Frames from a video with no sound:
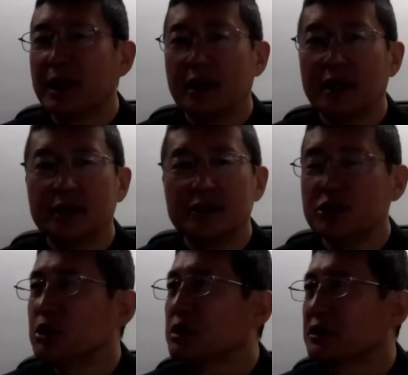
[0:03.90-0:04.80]
is
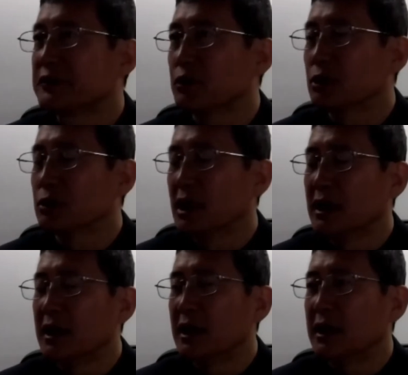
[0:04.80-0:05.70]
useful
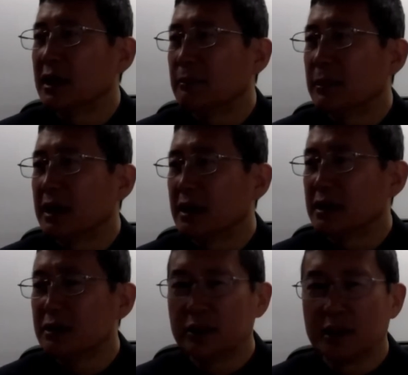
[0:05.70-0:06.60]
in making
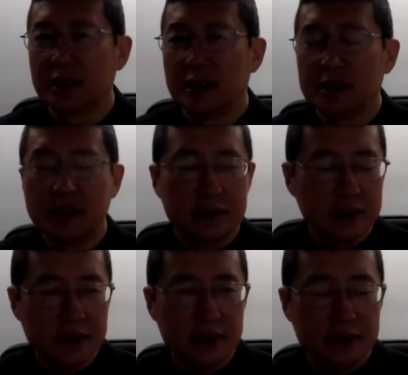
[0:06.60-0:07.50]
your
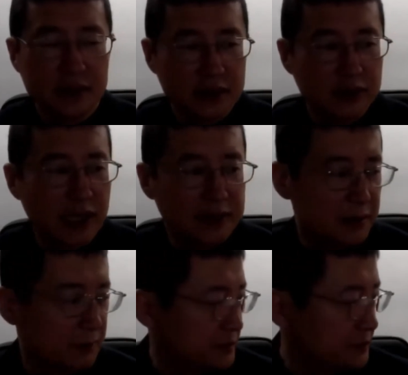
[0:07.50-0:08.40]
decisions in
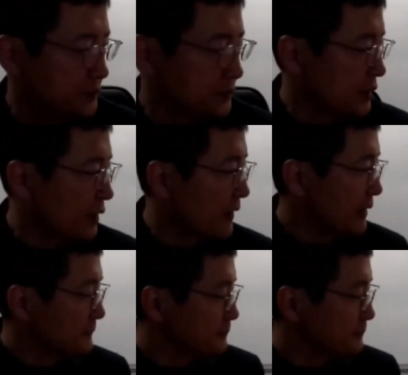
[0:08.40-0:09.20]
StratSim. All right.